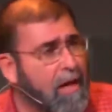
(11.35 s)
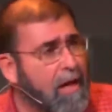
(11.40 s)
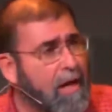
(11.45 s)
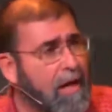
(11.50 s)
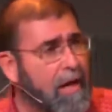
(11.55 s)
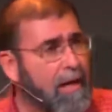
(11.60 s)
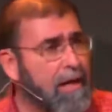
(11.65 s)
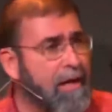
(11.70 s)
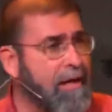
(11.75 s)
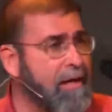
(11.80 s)

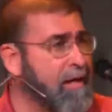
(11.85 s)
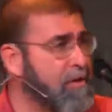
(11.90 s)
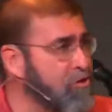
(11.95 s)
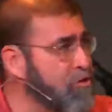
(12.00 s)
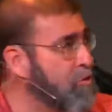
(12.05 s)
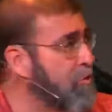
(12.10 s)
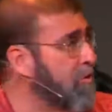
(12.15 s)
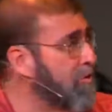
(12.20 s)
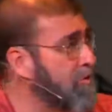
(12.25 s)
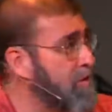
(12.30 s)

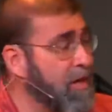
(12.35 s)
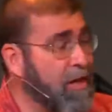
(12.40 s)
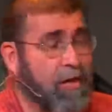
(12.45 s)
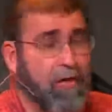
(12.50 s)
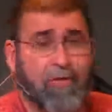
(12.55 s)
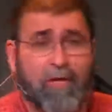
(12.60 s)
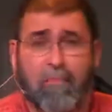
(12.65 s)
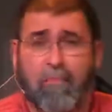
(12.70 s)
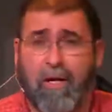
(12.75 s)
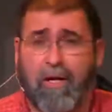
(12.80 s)
As you could
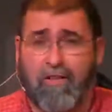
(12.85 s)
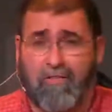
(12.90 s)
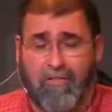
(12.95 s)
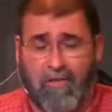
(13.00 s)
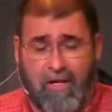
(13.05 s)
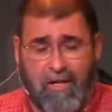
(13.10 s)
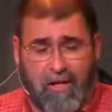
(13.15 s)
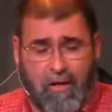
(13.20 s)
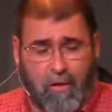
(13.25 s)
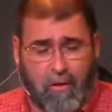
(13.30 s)
tell by the
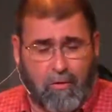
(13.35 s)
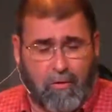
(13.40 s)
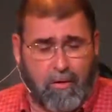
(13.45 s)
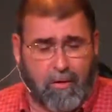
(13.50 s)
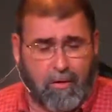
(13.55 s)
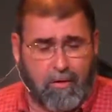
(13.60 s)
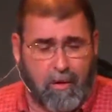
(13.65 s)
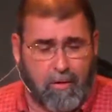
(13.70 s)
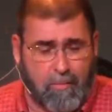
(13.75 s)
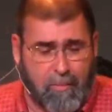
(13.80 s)
video,
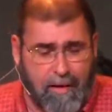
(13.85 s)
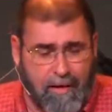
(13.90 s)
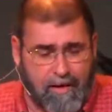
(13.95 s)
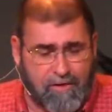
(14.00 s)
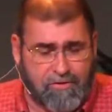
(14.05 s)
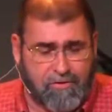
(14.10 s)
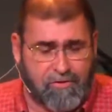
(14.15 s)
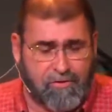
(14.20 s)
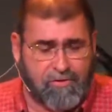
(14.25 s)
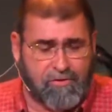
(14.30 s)
our
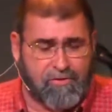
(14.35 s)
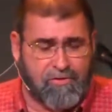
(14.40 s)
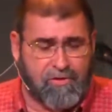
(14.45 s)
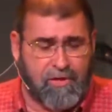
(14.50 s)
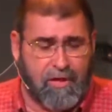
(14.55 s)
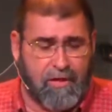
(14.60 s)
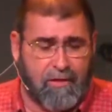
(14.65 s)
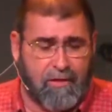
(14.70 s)
pastors,